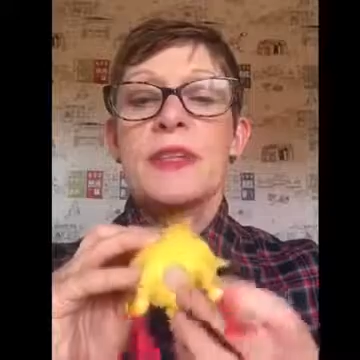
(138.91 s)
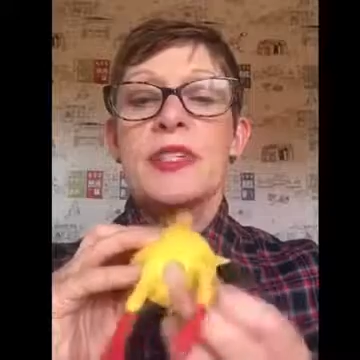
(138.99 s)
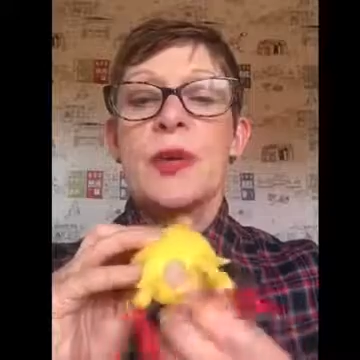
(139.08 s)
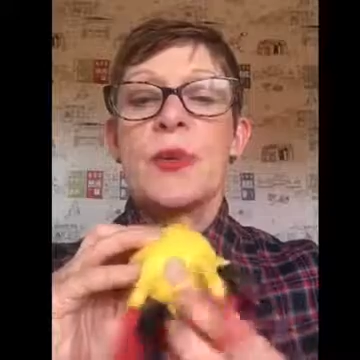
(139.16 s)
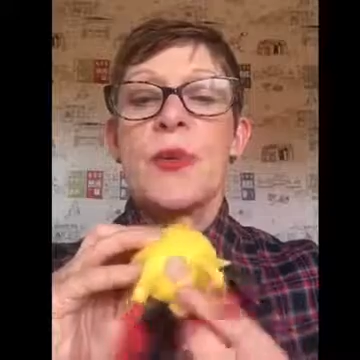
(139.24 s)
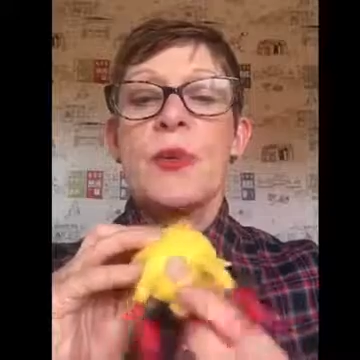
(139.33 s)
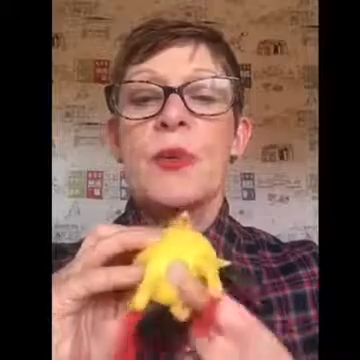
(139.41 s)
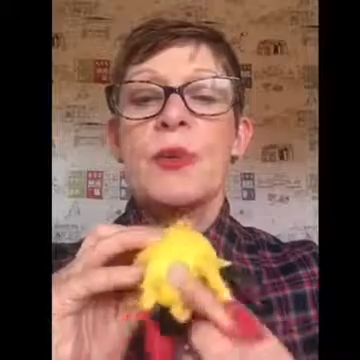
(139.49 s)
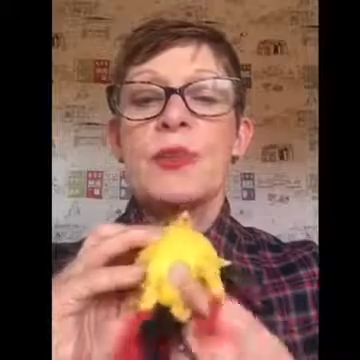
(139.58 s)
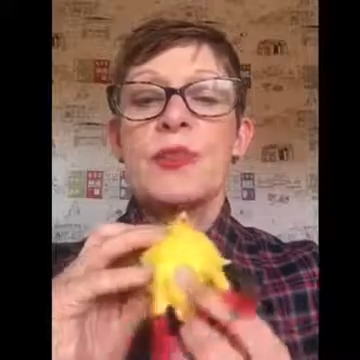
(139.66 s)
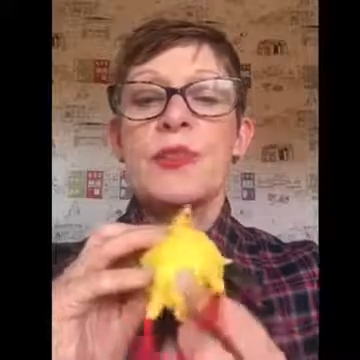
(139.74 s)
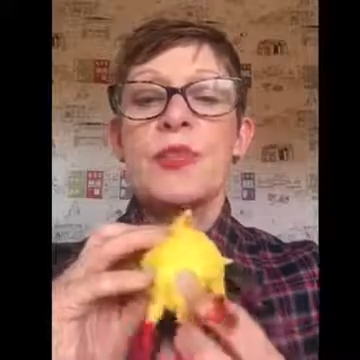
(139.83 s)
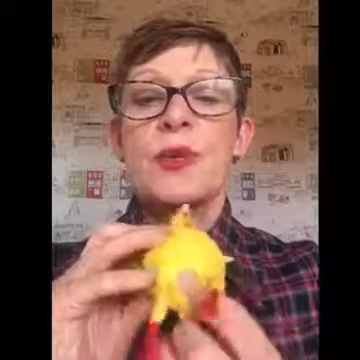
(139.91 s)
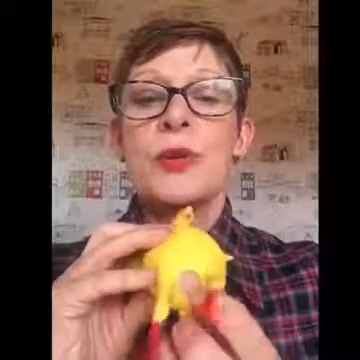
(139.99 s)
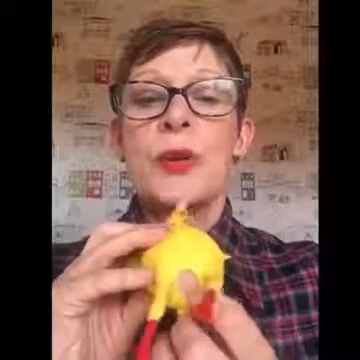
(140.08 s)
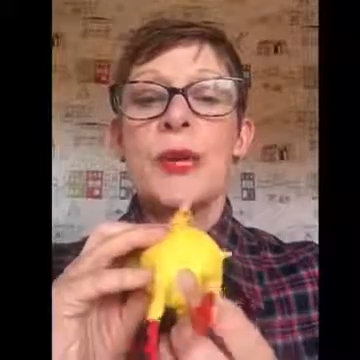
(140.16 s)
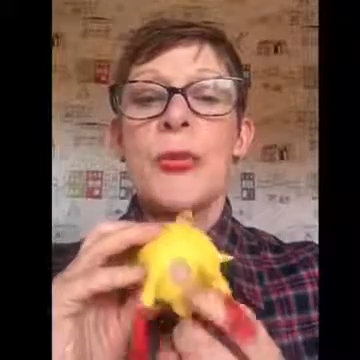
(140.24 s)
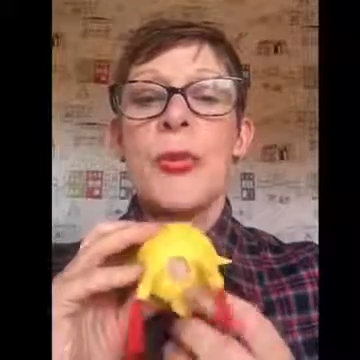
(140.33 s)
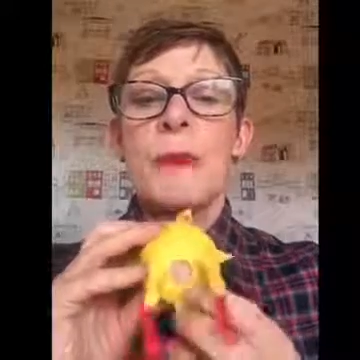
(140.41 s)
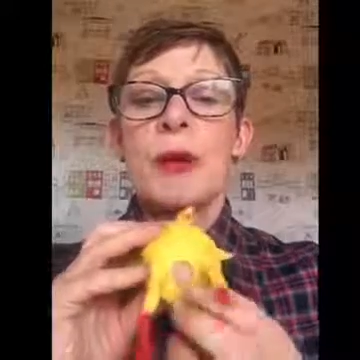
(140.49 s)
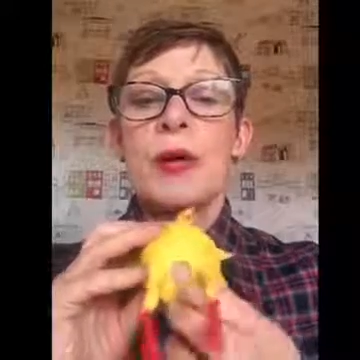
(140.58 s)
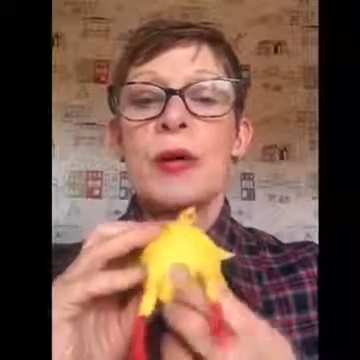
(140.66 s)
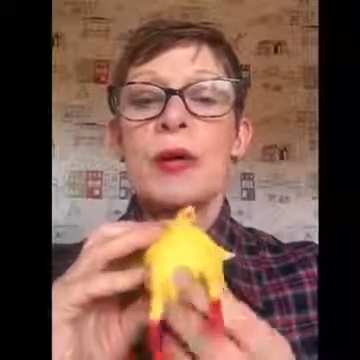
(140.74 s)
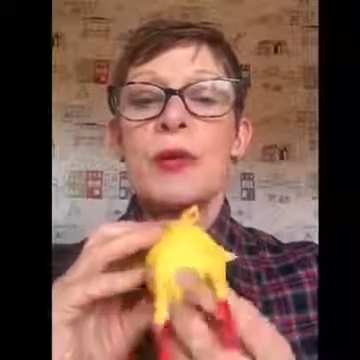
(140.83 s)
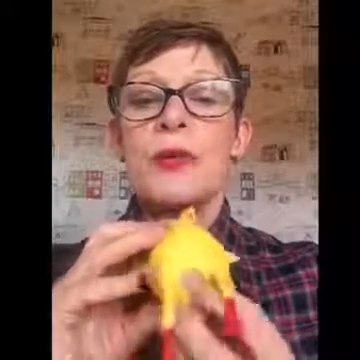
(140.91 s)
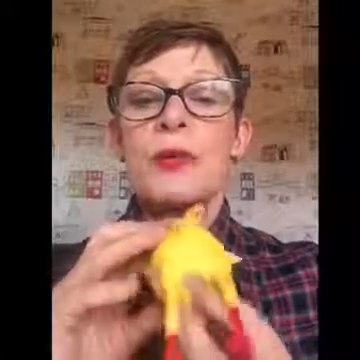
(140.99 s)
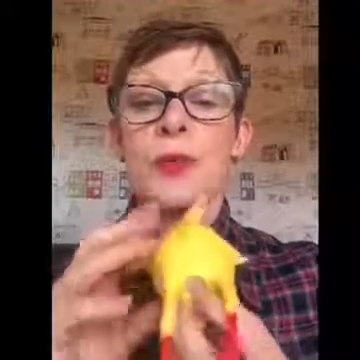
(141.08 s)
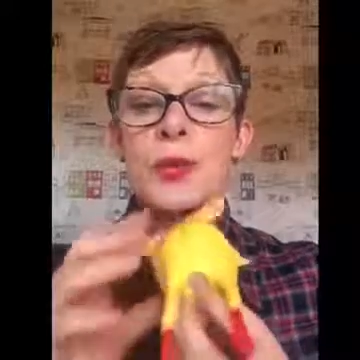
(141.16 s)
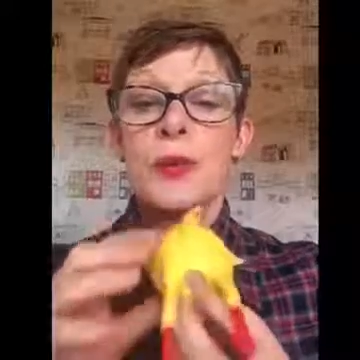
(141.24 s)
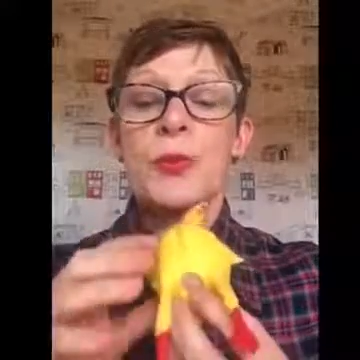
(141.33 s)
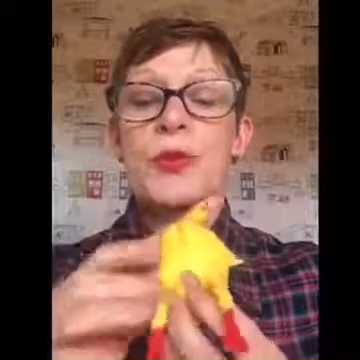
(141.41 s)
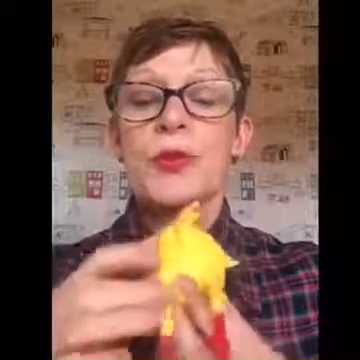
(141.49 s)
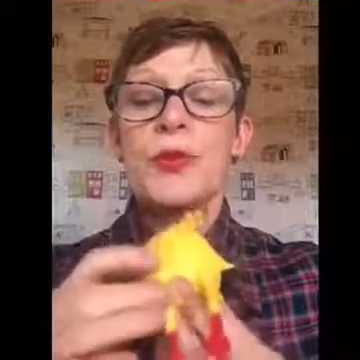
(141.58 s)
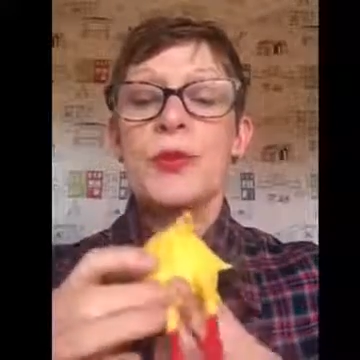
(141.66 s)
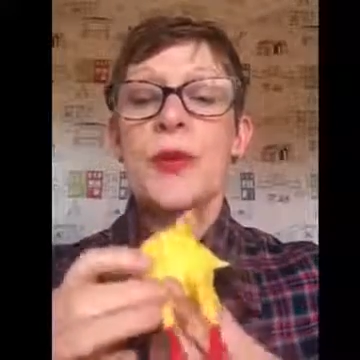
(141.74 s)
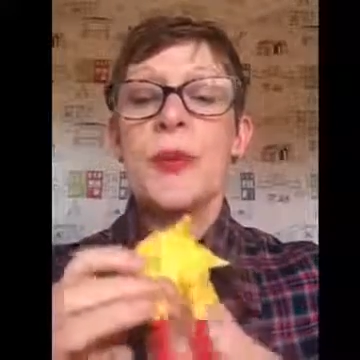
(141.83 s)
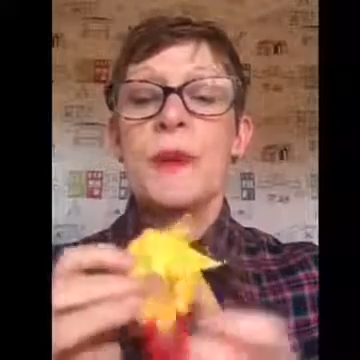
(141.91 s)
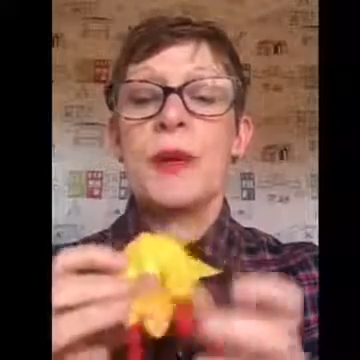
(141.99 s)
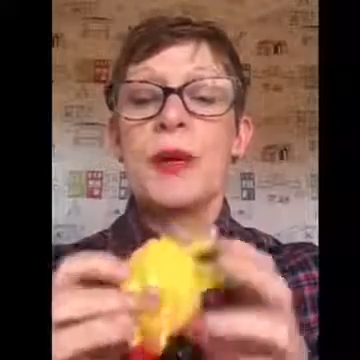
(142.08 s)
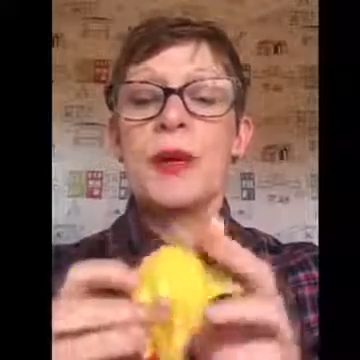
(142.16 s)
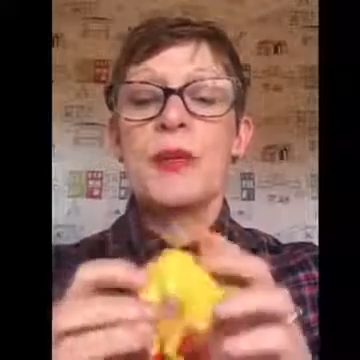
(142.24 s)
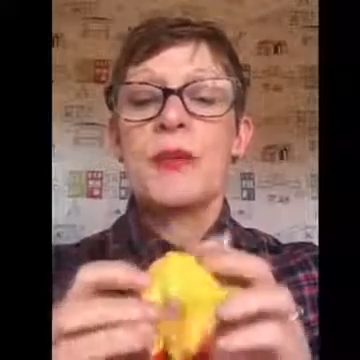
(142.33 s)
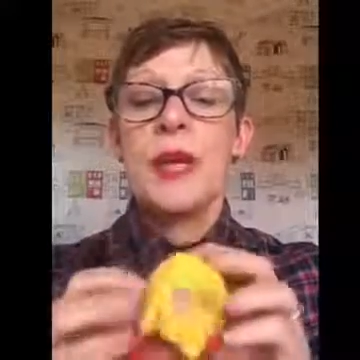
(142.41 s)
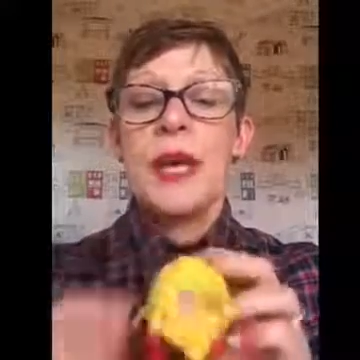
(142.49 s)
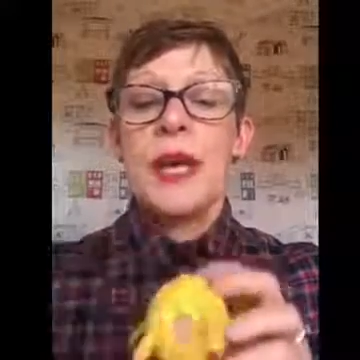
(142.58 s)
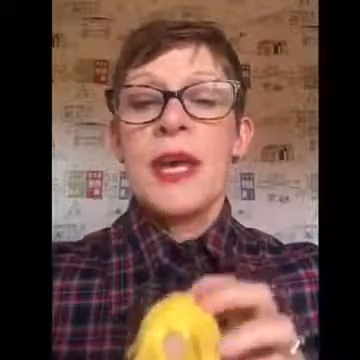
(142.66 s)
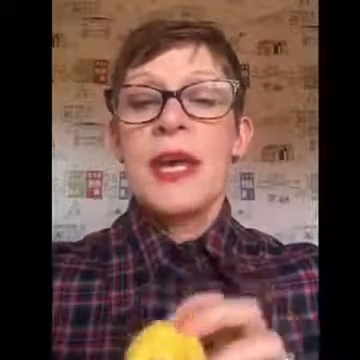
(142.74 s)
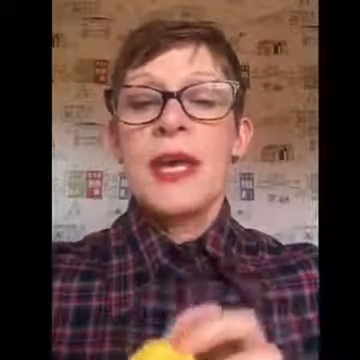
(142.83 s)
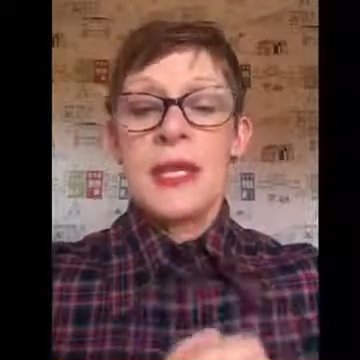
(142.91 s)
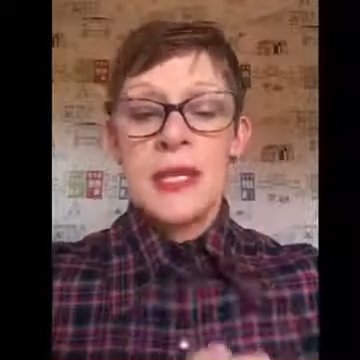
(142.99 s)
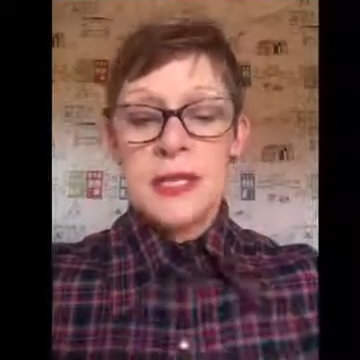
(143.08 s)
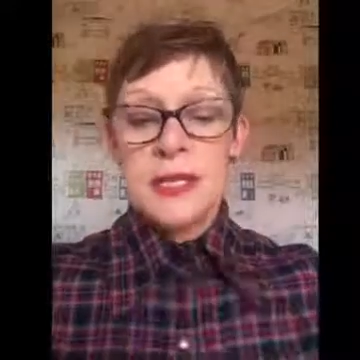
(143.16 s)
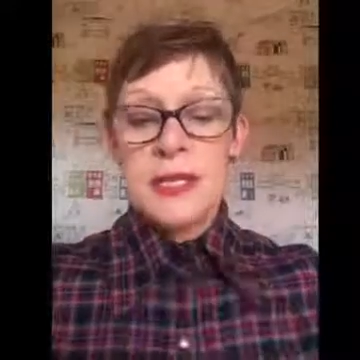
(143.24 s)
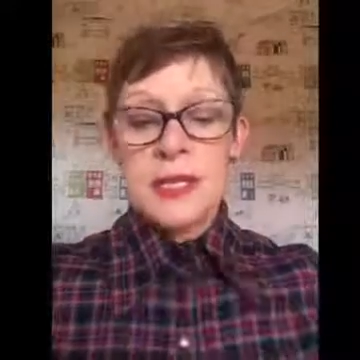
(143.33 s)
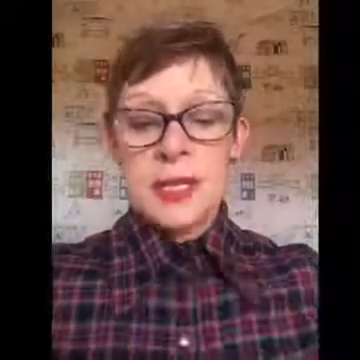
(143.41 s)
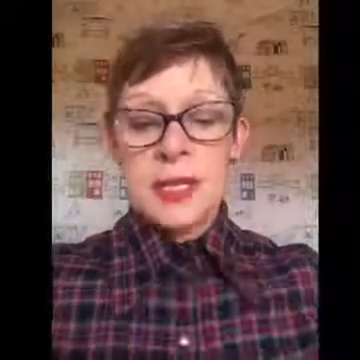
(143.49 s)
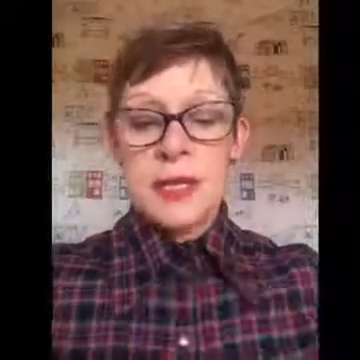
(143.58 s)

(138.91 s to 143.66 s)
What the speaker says: So what we want to do in the bath, or you want to do in the bath, is